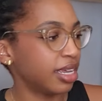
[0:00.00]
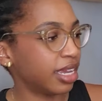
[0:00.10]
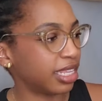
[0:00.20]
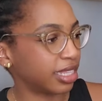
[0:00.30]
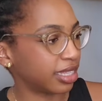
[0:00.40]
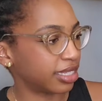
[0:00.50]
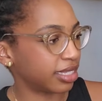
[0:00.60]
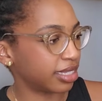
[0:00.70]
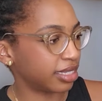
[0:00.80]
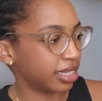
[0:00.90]
And then this
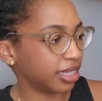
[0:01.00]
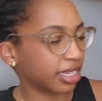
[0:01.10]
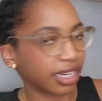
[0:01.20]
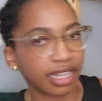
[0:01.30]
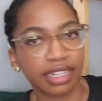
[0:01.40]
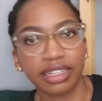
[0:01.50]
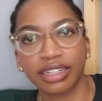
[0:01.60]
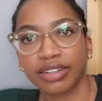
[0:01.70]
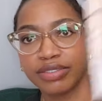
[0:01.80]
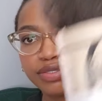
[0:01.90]
is in the
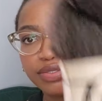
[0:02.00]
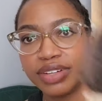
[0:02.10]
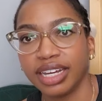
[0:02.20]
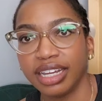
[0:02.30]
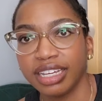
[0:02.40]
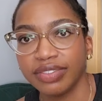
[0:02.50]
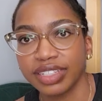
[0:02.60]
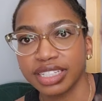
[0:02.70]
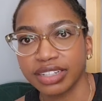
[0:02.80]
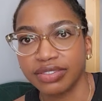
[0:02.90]
color 5.
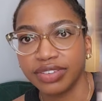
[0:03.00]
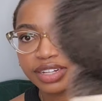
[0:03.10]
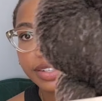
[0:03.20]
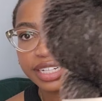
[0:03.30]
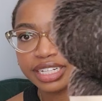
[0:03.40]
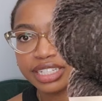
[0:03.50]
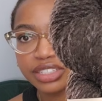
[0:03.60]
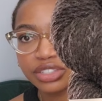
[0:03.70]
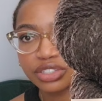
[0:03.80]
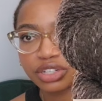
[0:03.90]
It's like a very
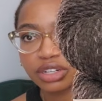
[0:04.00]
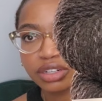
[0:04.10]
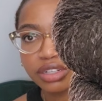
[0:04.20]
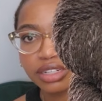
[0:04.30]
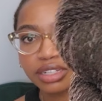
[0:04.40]
dark,